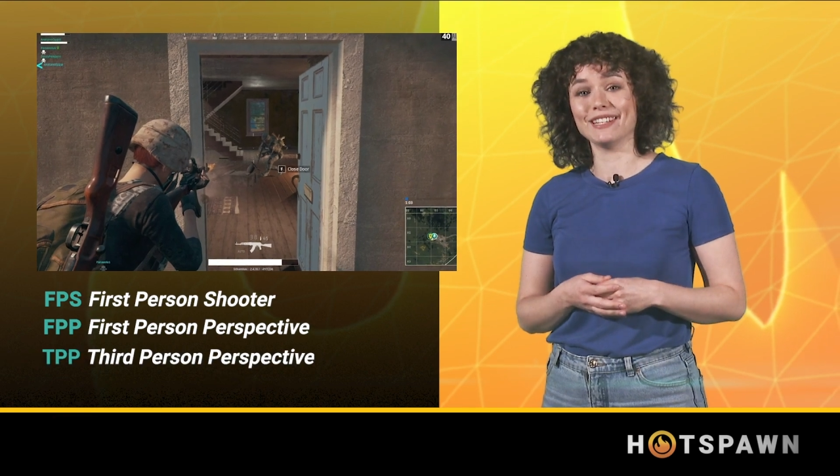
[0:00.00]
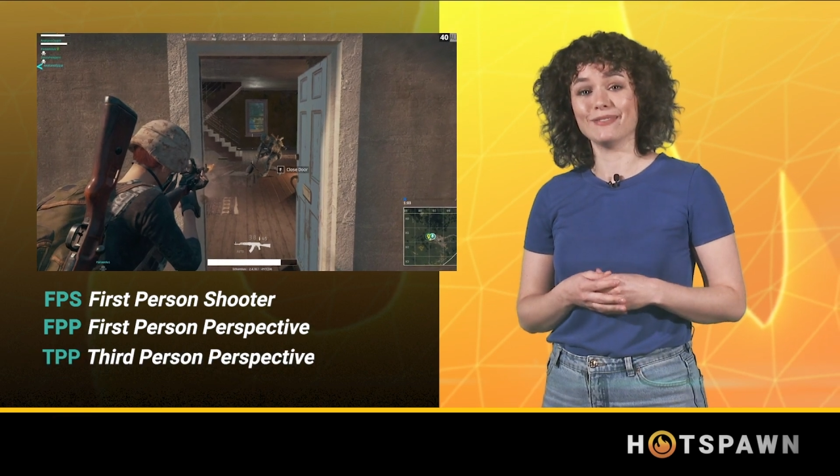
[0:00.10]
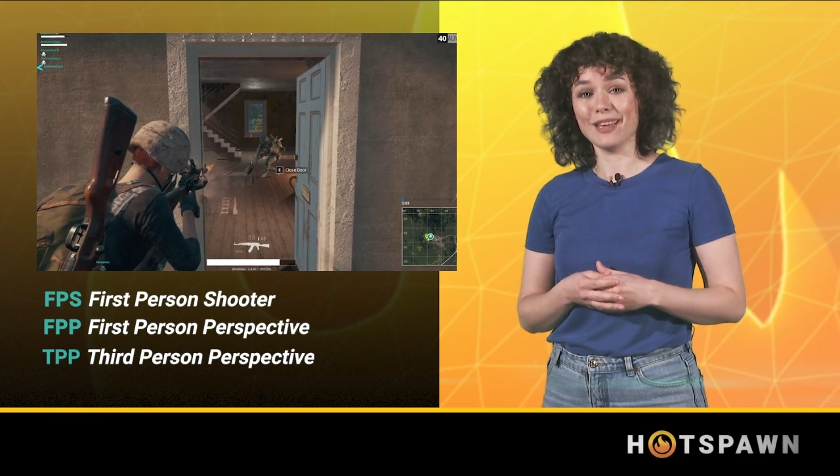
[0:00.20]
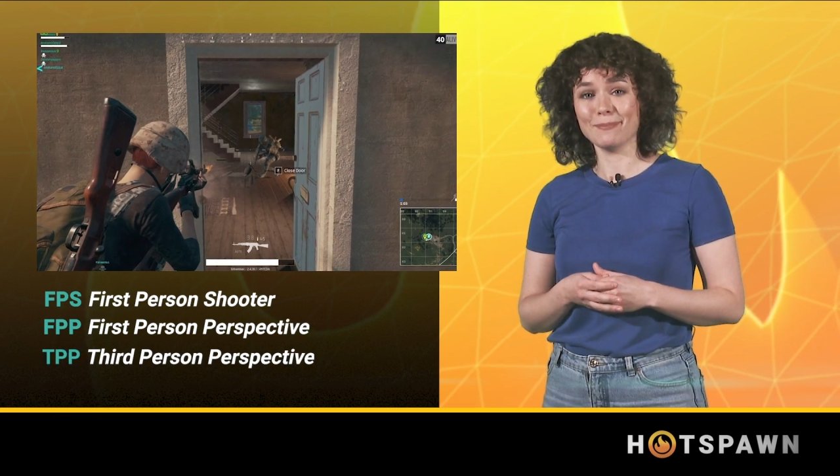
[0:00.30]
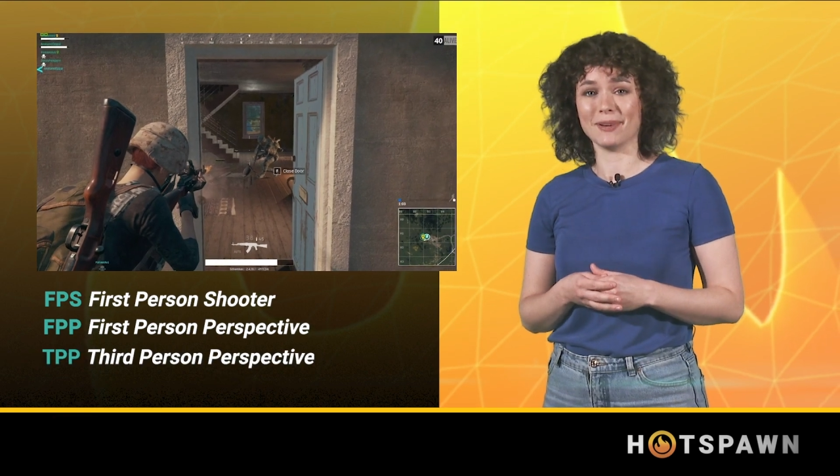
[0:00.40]
is
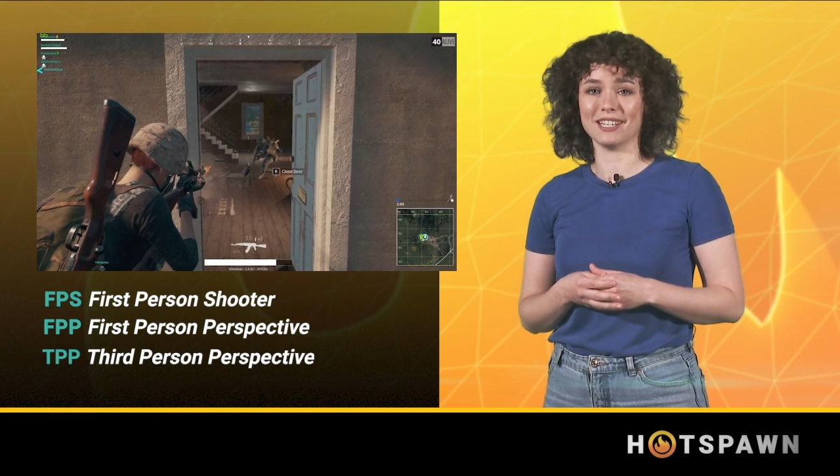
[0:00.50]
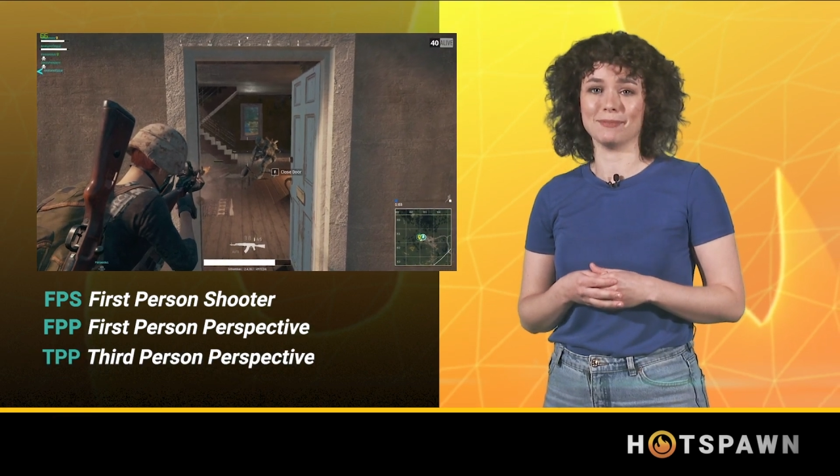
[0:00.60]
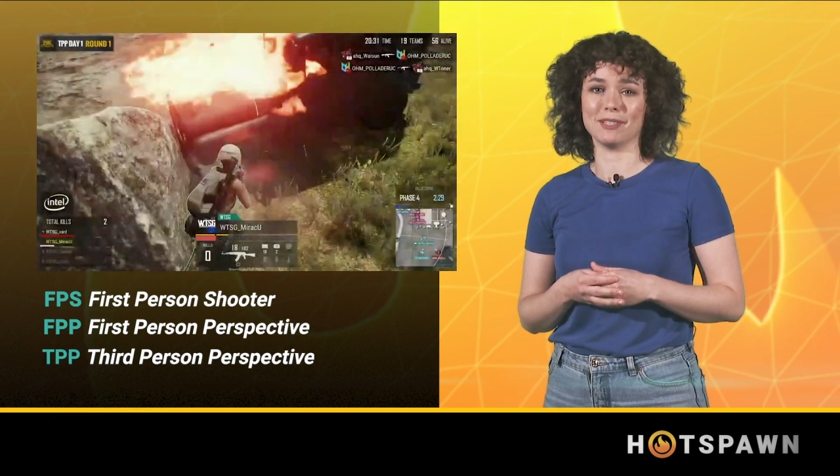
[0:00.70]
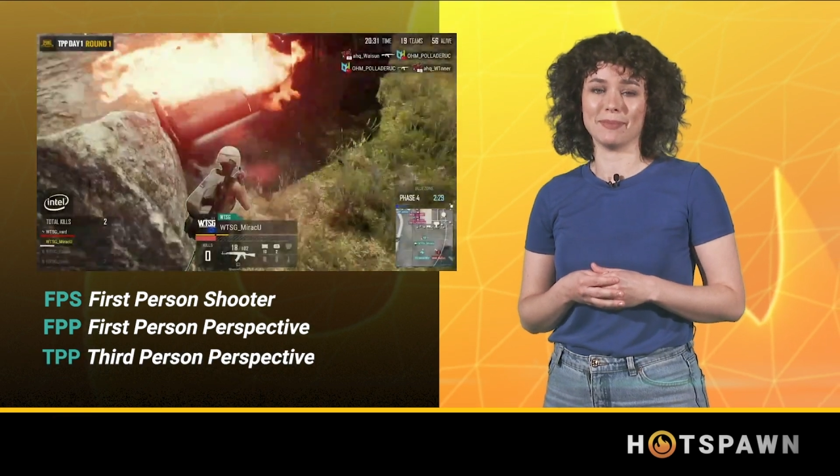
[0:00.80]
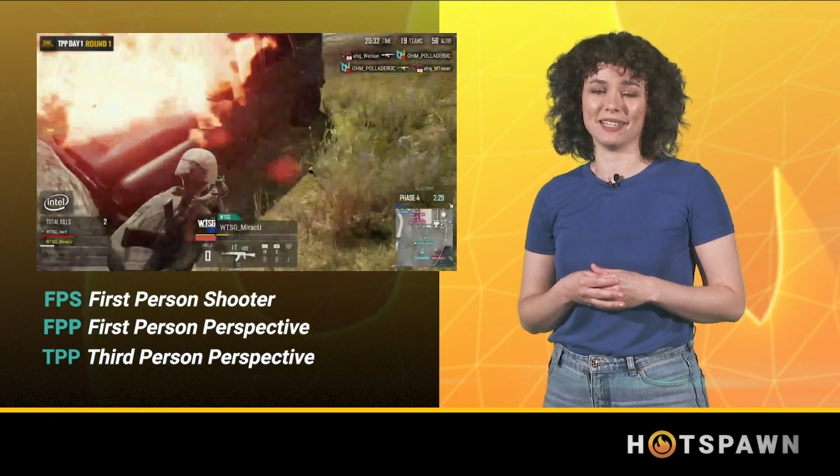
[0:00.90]

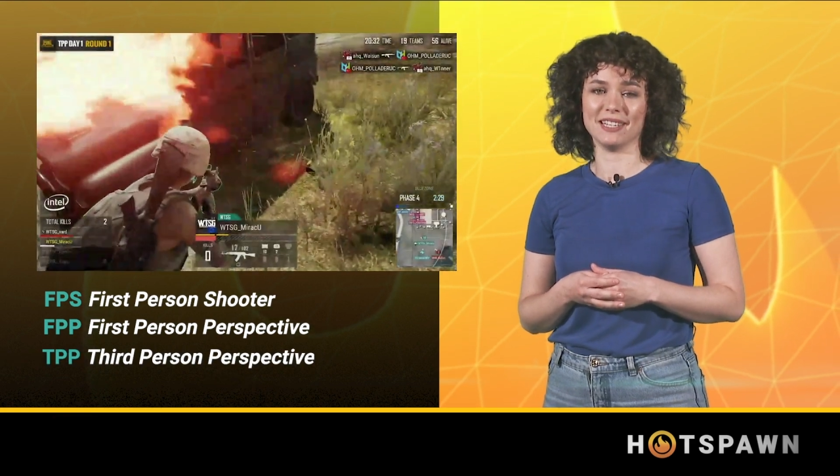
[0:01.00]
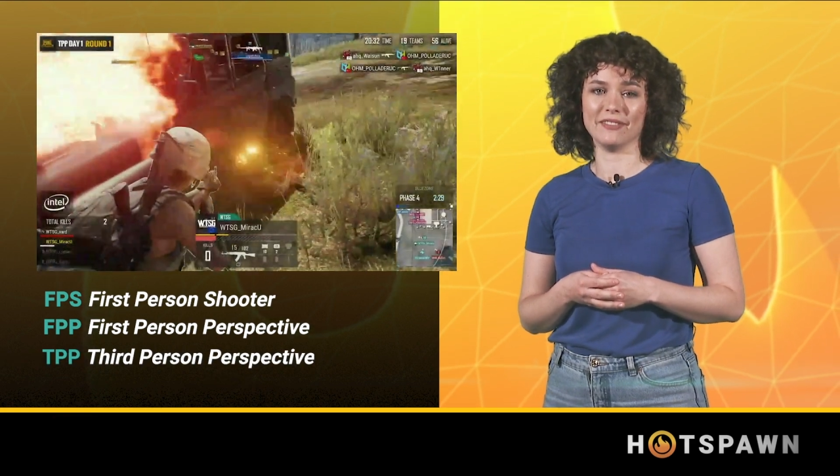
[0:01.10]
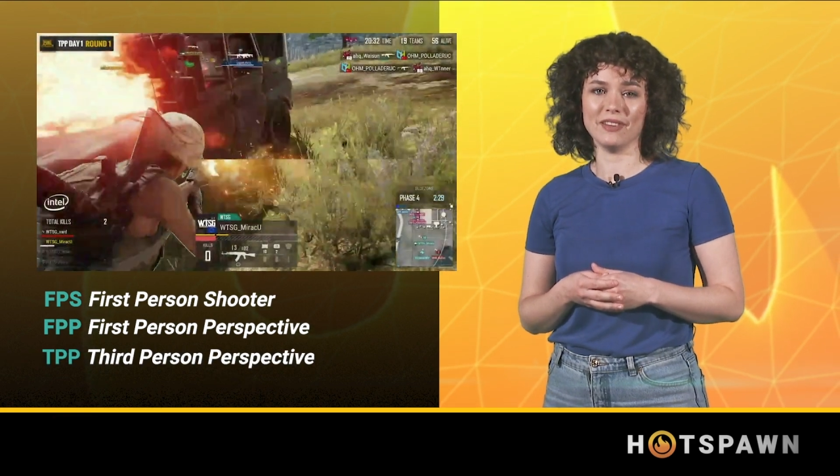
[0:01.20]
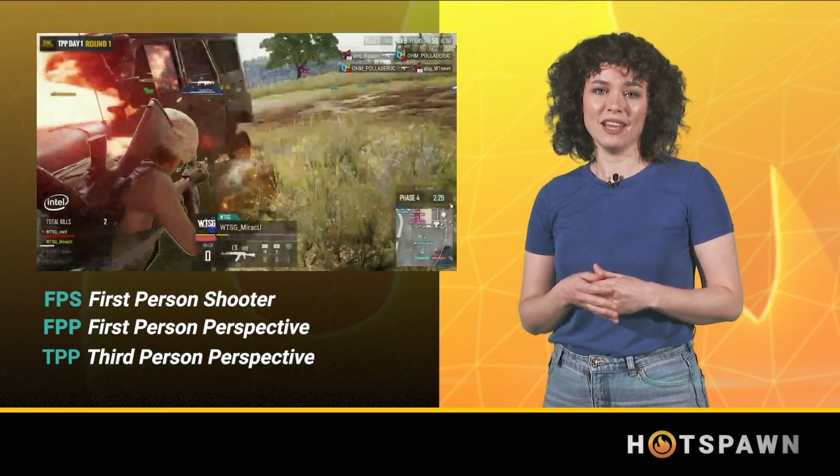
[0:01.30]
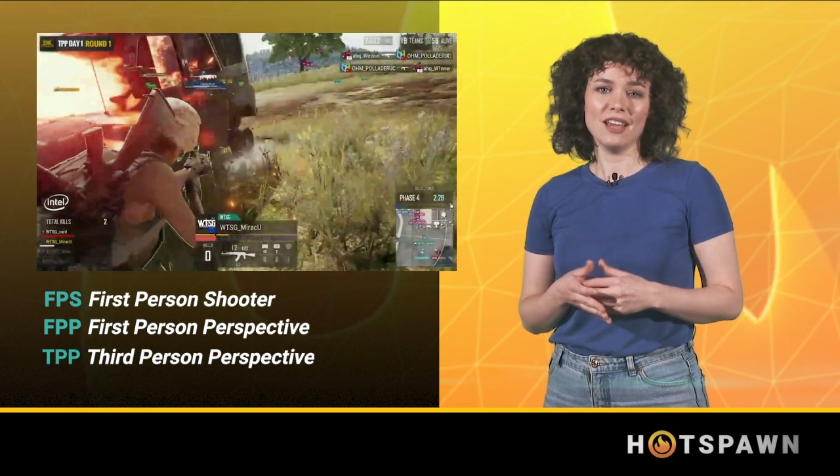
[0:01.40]
third-person perspective,